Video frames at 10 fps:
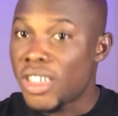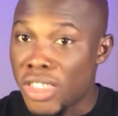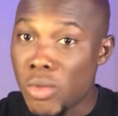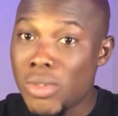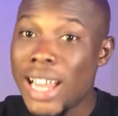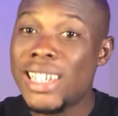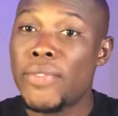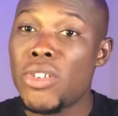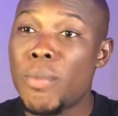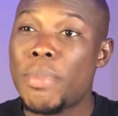She will not
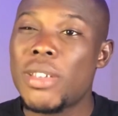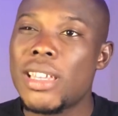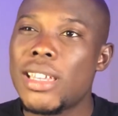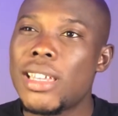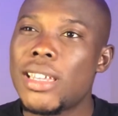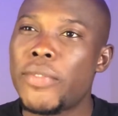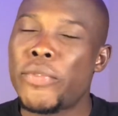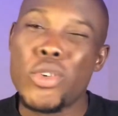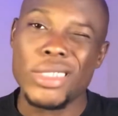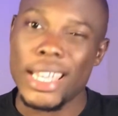develop
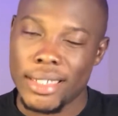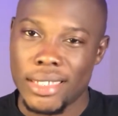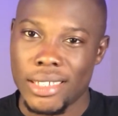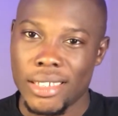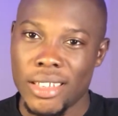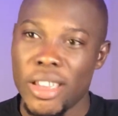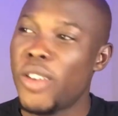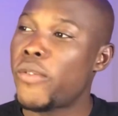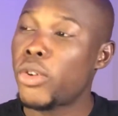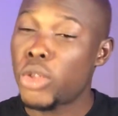fondness
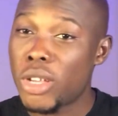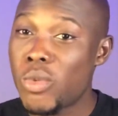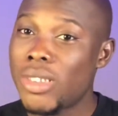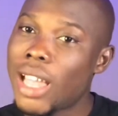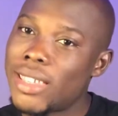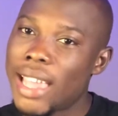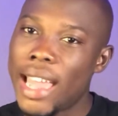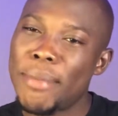for talking with that guy